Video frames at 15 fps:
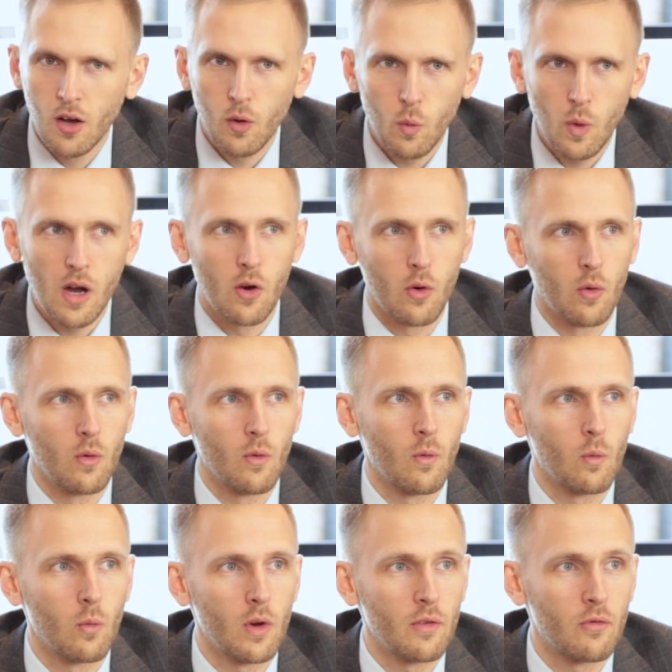Well,
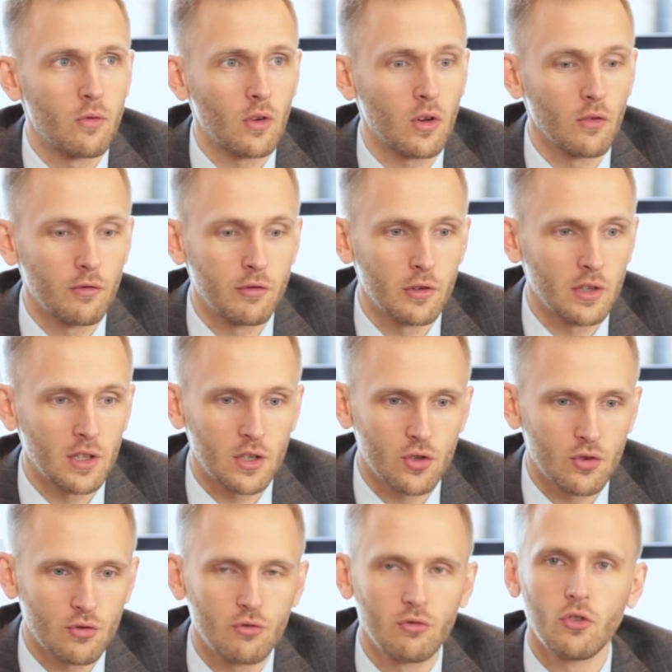we've gone through an
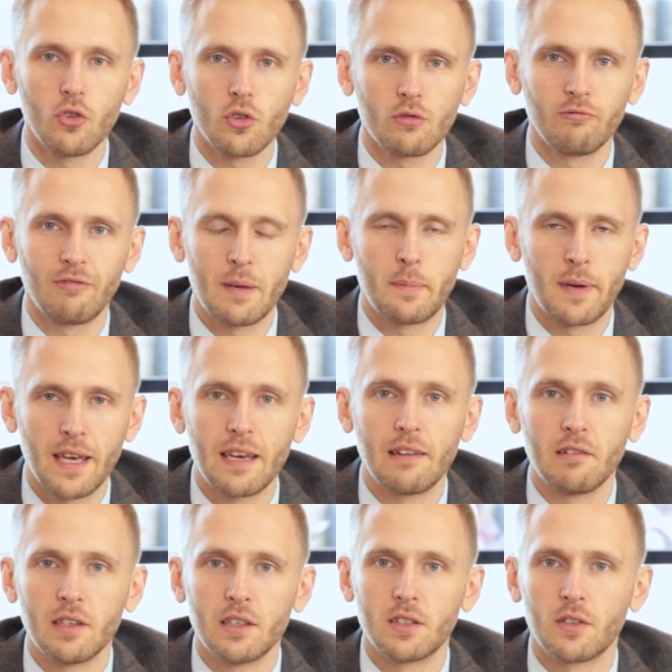extraordinary
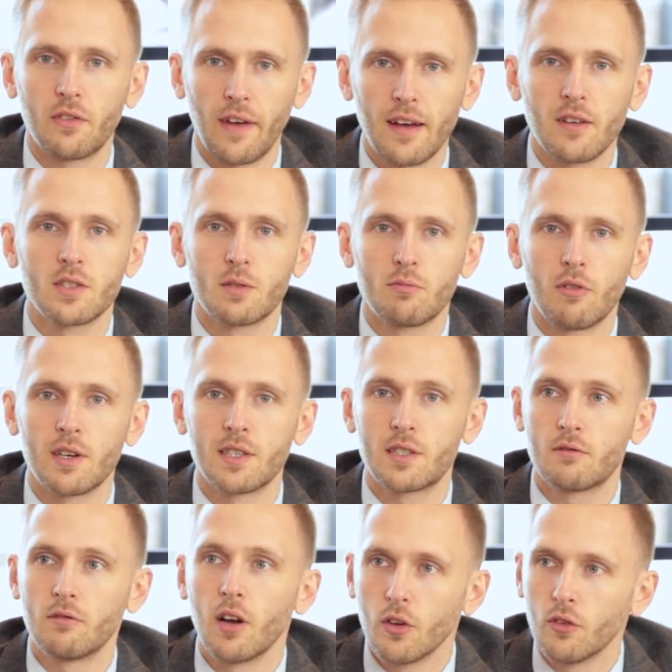period of house price
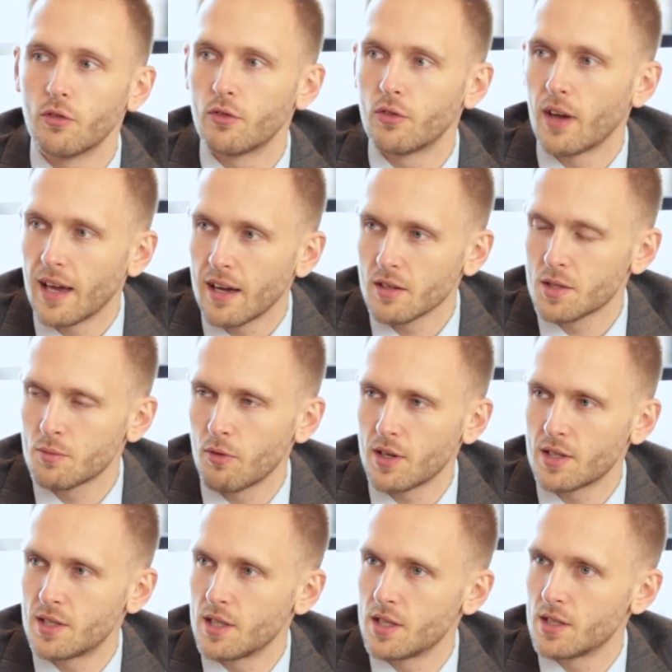growth. House
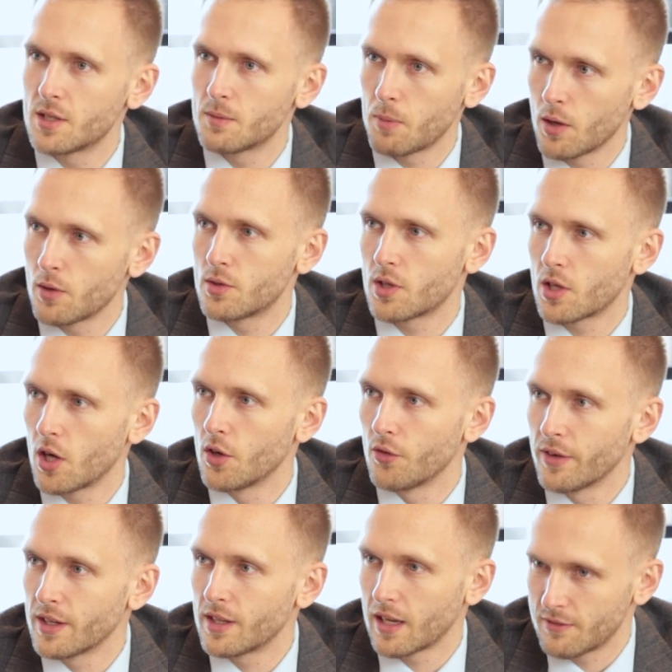prices
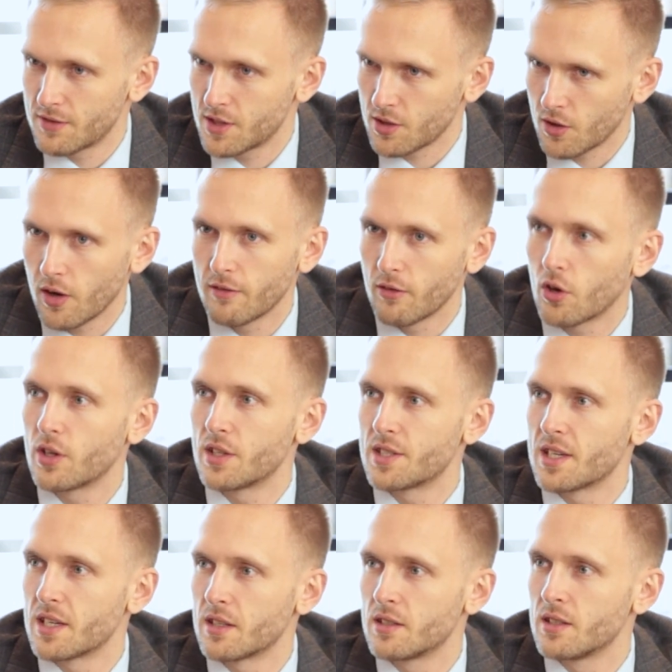post-COVID have
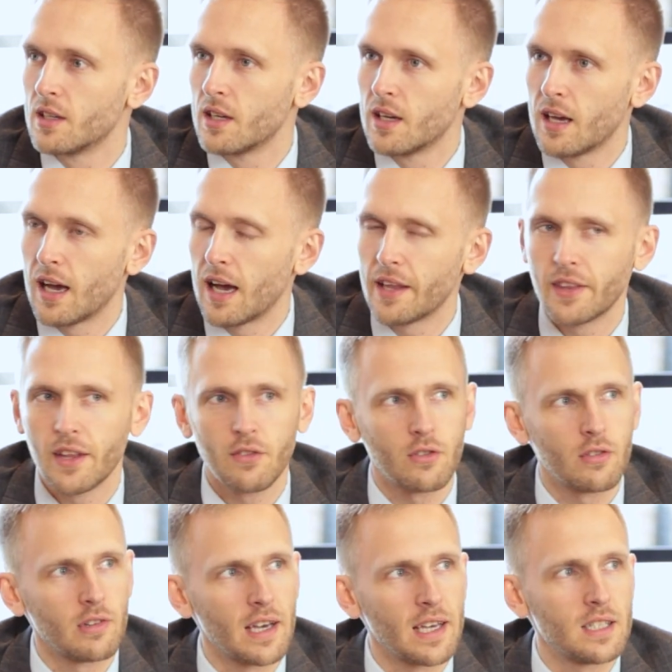skyrocketed and they've
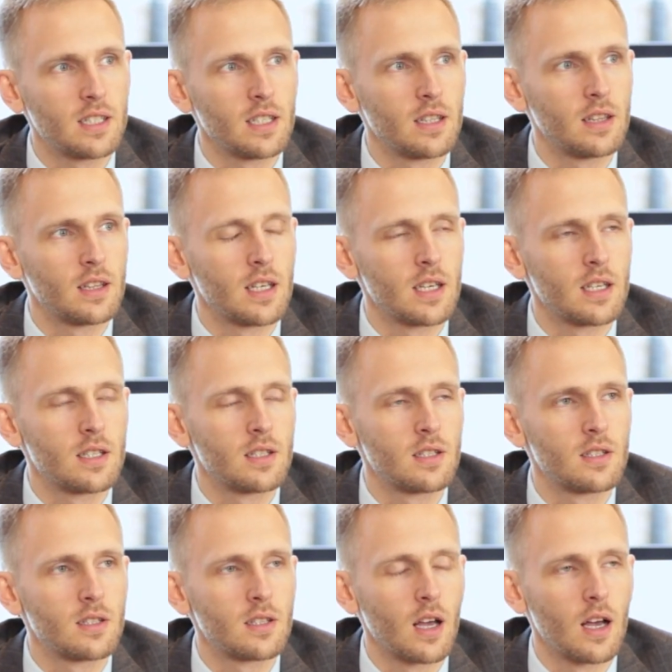created
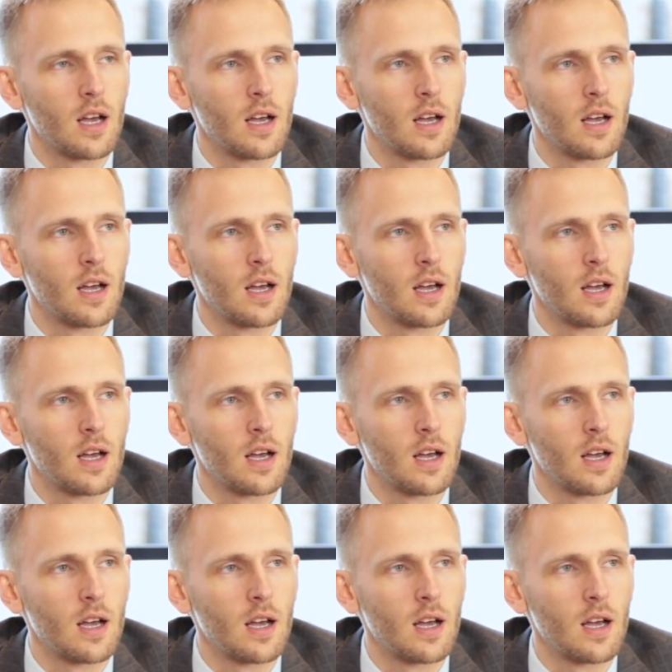this